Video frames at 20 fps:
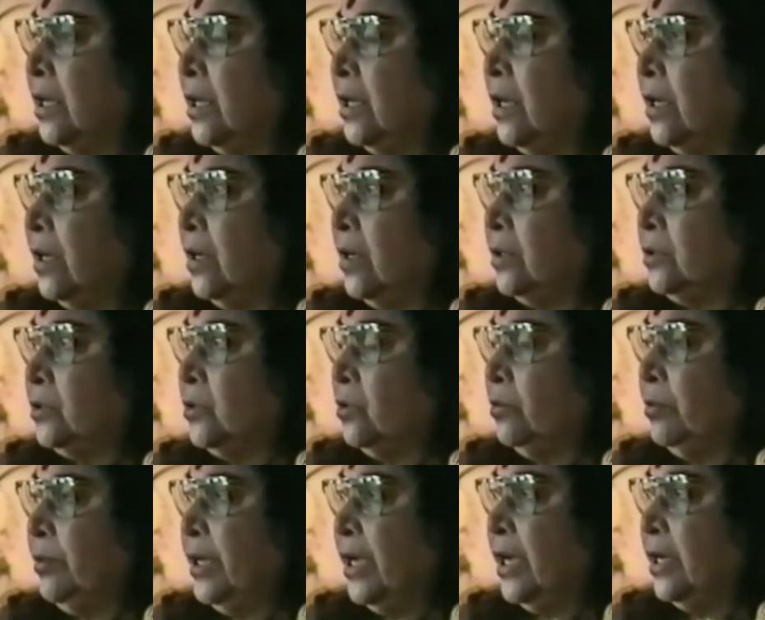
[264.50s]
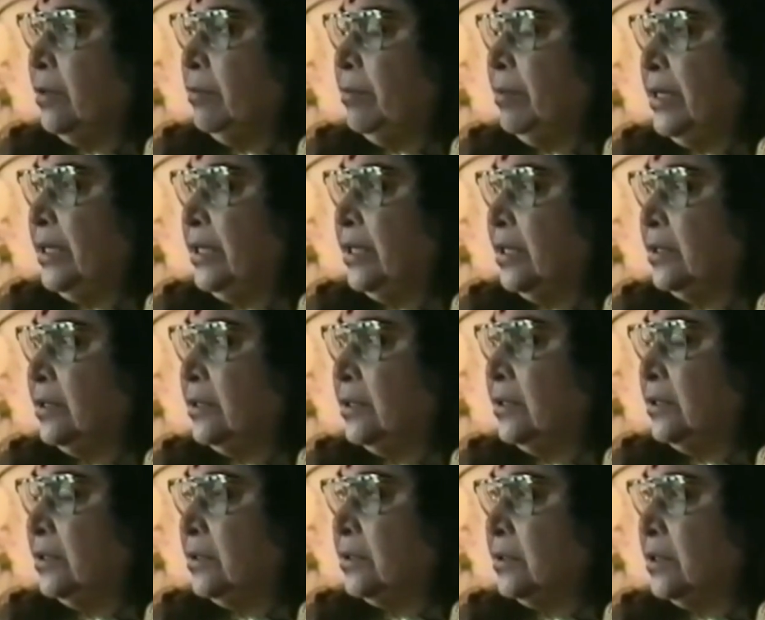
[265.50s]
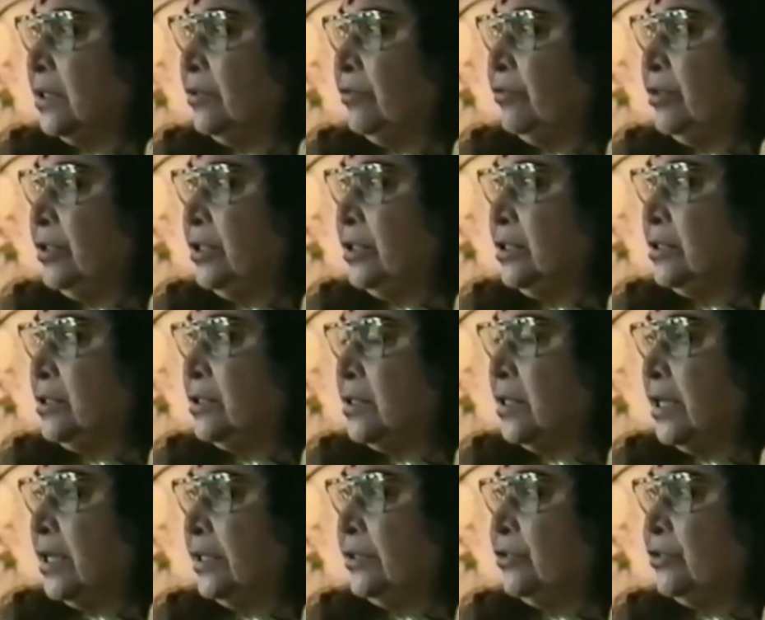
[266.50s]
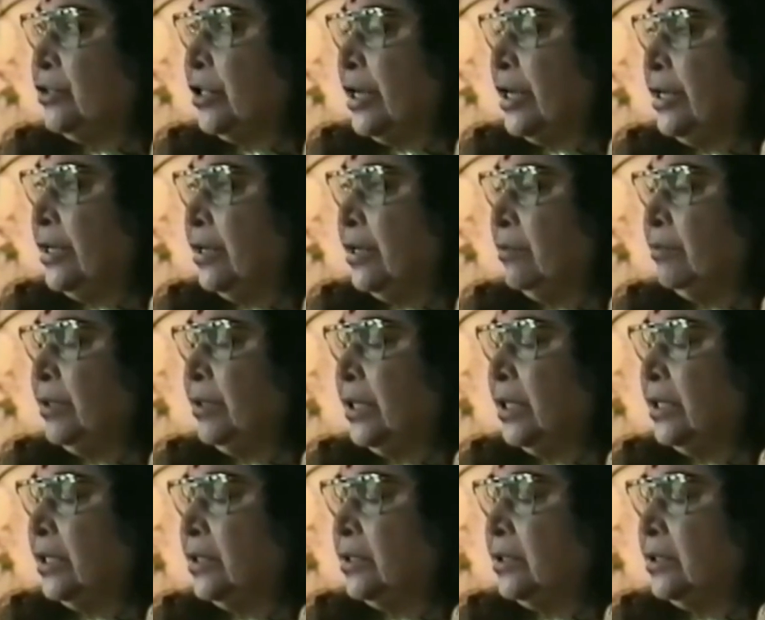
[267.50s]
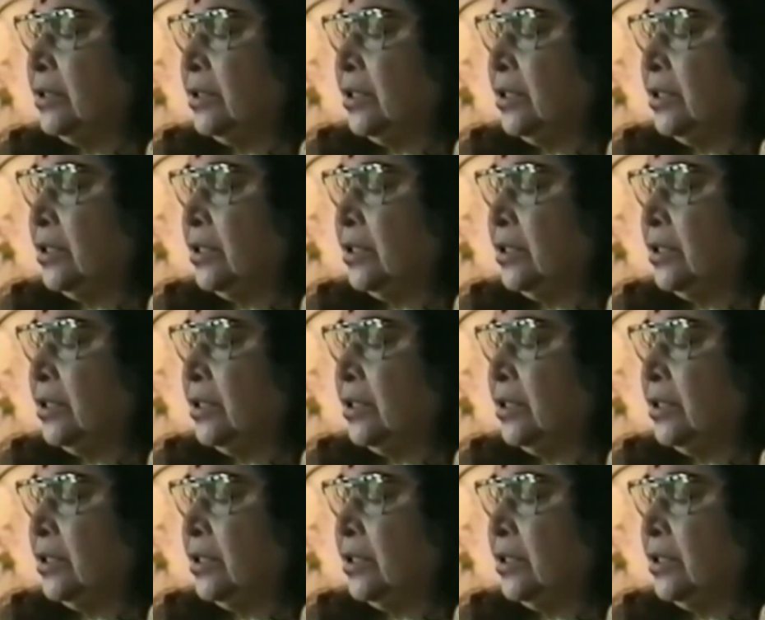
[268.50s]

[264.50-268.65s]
though we had many other countries like China, we had